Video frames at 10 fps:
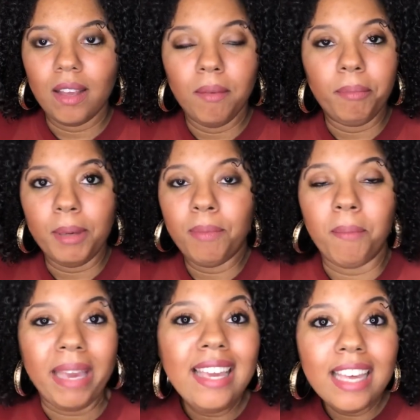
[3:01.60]
People
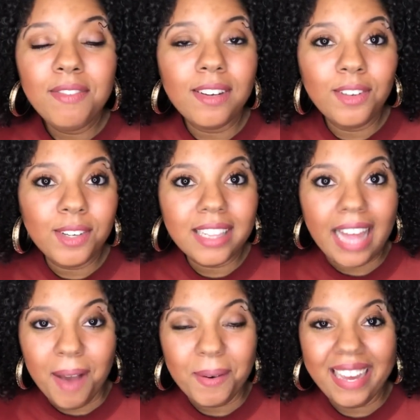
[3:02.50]
make it look
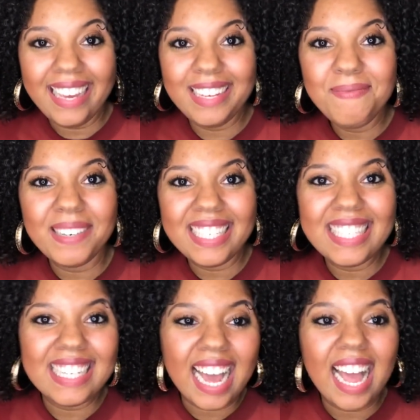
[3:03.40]
that way, but it's
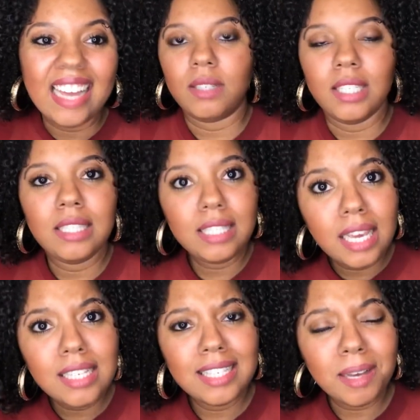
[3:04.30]
not. It
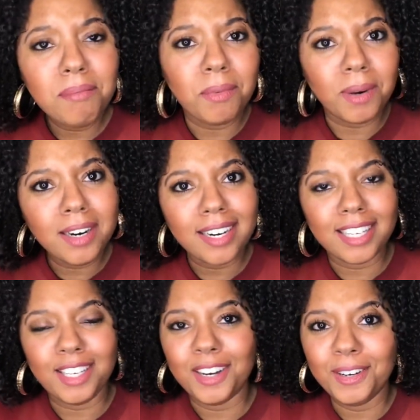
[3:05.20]
takes some
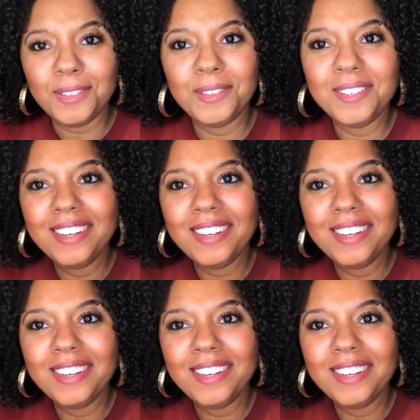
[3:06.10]
work, yo.